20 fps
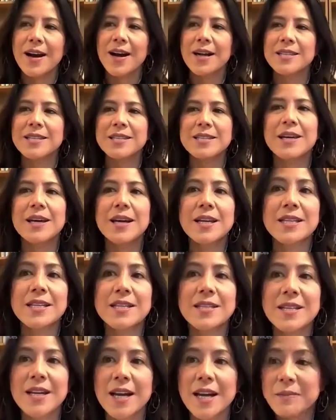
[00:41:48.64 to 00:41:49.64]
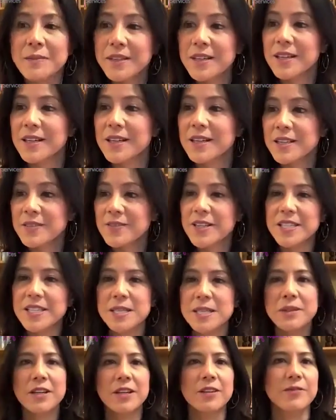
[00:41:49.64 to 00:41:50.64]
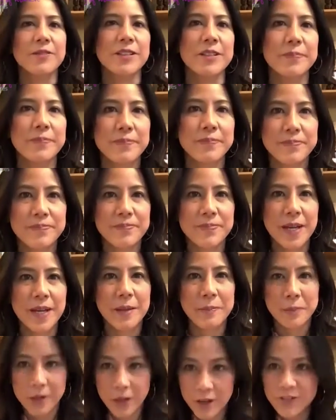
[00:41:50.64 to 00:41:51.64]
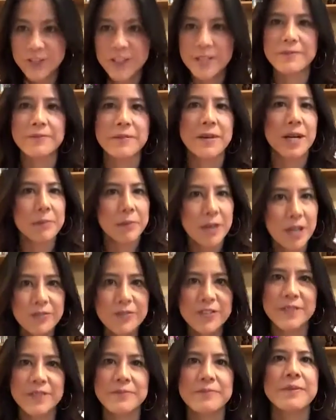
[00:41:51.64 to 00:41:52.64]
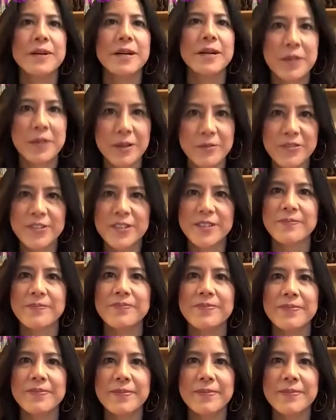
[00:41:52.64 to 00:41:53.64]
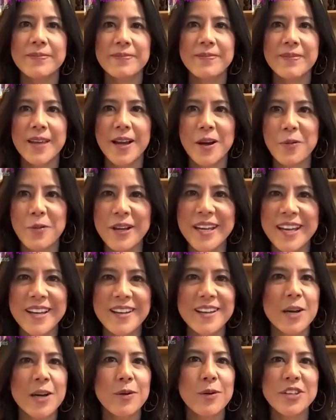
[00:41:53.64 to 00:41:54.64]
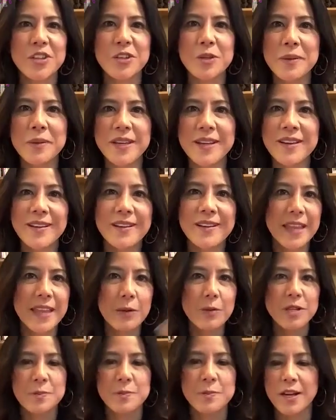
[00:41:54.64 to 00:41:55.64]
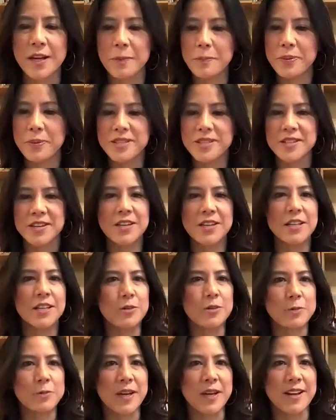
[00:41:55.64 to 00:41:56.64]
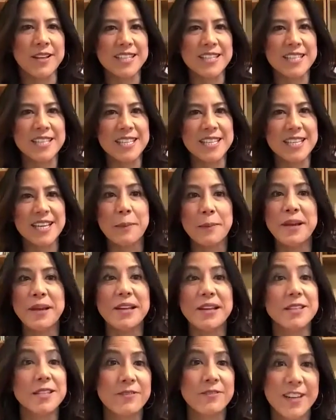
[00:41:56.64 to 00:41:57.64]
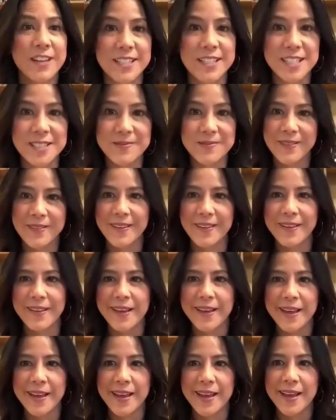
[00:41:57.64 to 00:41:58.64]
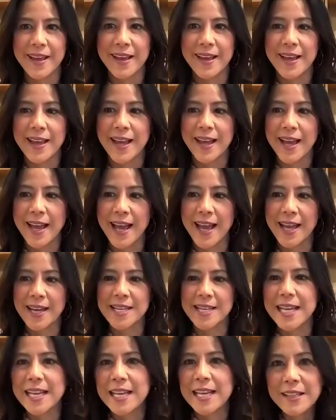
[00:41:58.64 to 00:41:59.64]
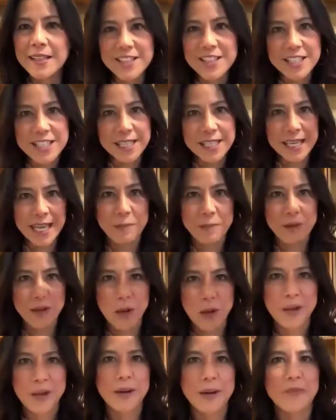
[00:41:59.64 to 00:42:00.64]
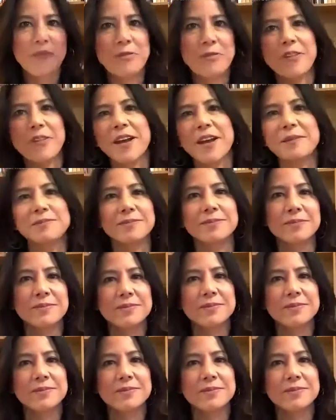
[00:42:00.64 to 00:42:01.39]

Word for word: I decided I'm going to go to university and be confident. I'm confident. I'm confident. I'm confident. I went in, no one knew me. That was my persona, that was my identity. I made loads of friends. And it just kept going up from there.